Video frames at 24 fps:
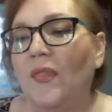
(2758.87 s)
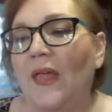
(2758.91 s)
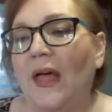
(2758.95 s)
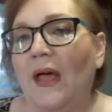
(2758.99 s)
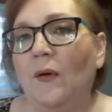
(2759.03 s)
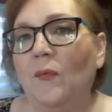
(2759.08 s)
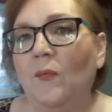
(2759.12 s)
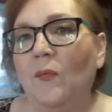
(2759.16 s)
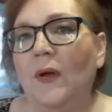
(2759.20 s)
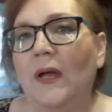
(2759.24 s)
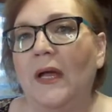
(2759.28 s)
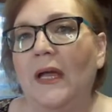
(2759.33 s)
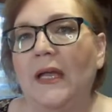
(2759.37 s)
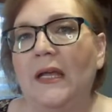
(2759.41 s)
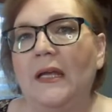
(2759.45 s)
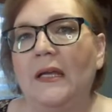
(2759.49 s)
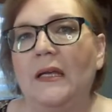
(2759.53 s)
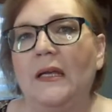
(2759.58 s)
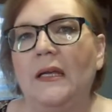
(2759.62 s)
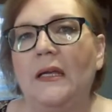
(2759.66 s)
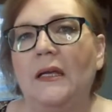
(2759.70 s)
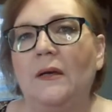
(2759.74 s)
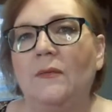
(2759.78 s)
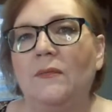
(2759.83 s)
that
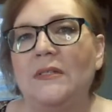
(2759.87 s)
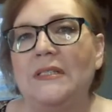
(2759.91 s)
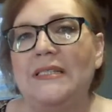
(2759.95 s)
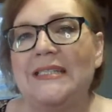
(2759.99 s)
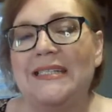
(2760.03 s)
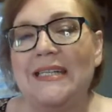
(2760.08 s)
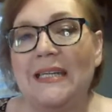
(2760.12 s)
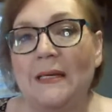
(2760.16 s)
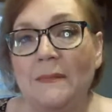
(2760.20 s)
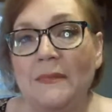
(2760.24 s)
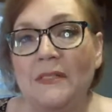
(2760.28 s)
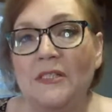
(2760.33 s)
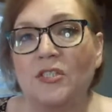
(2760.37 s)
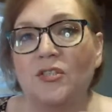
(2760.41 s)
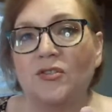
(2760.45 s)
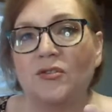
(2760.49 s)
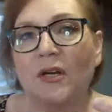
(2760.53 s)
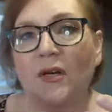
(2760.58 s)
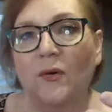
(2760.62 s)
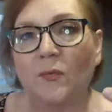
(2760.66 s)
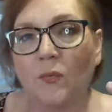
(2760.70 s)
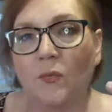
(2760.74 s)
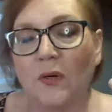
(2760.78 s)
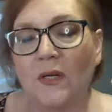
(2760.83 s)
way, it would
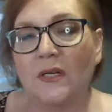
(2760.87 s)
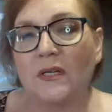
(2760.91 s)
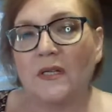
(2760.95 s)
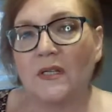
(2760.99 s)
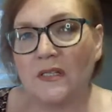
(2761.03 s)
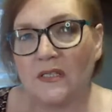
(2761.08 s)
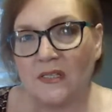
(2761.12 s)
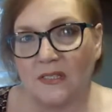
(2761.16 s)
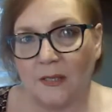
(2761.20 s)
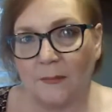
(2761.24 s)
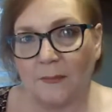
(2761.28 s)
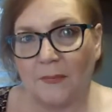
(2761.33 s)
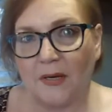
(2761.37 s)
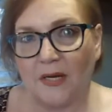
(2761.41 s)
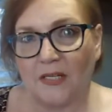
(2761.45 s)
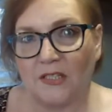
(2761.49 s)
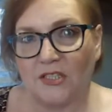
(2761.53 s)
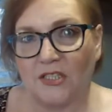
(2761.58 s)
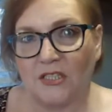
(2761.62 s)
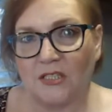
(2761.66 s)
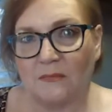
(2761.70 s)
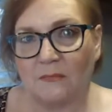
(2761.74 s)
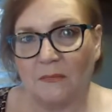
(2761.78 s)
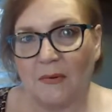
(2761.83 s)
demonstrate one to the
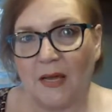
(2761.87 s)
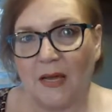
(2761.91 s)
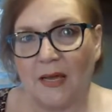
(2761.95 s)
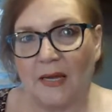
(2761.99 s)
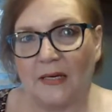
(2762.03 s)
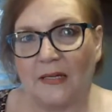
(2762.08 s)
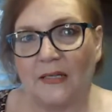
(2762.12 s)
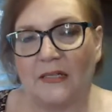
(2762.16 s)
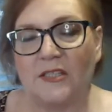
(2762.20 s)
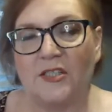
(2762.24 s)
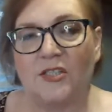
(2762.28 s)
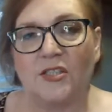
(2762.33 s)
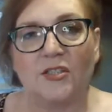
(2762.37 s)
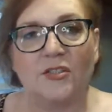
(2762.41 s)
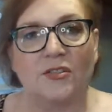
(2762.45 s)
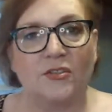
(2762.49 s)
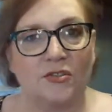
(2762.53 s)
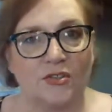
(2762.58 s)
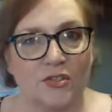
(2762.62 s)
subconscious mind and to